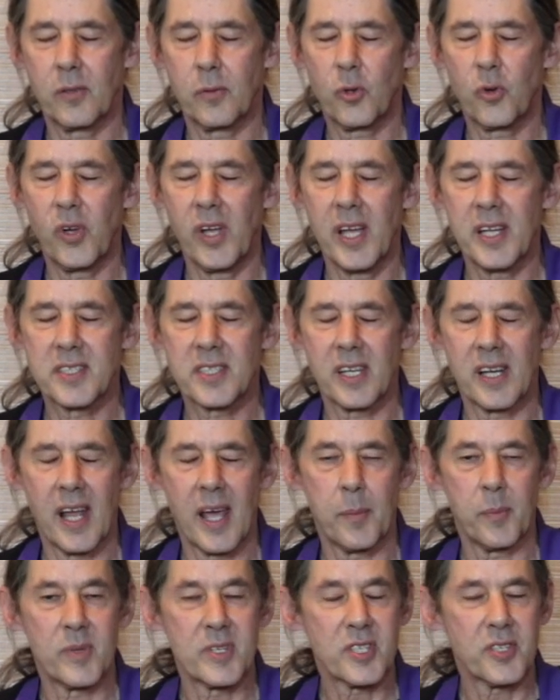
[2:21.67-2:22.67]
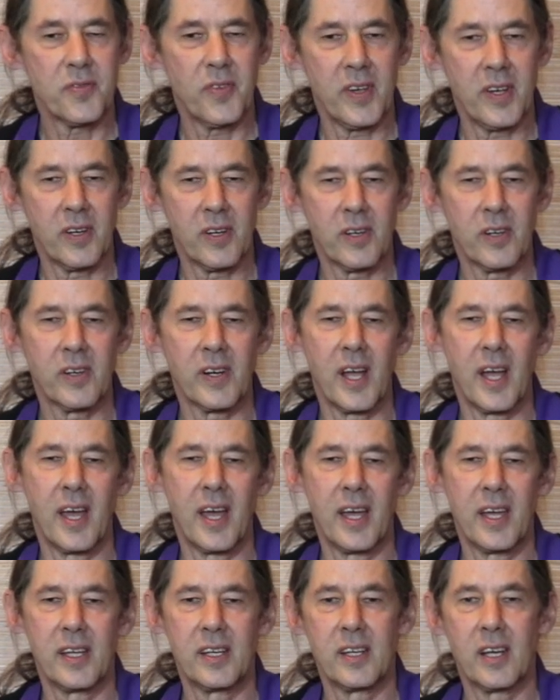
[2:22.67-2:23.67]
creates an atmosphere,
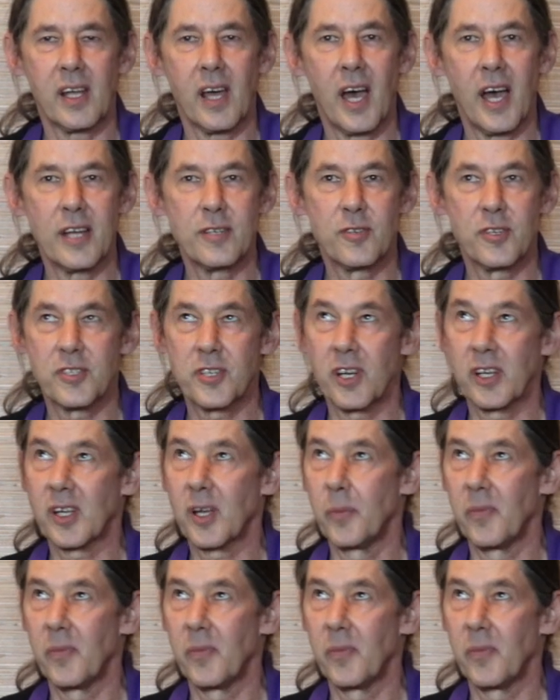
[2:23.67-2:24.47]
and hydrogen